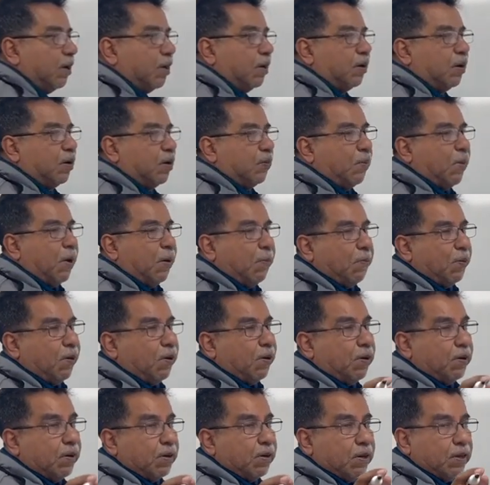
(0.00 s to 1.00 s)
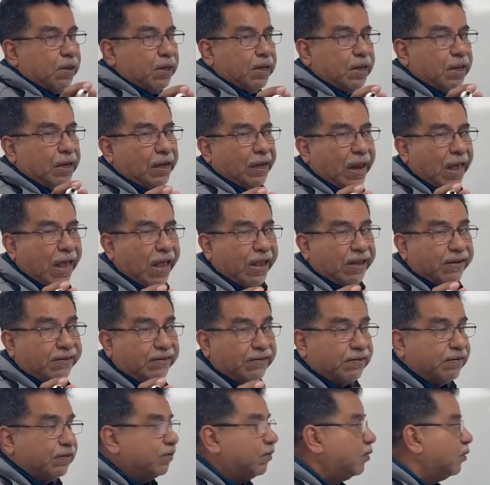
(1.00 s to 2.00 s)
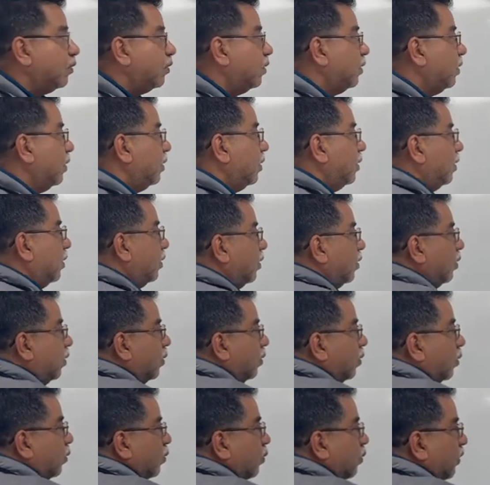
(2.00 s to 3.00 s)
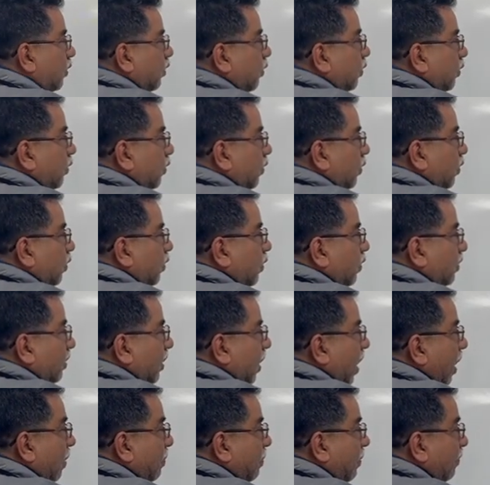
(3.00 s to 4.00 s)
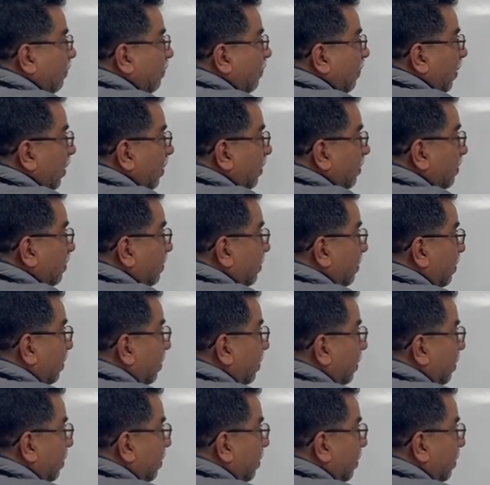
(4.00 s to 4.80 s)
Remember, in class, we do the happy face.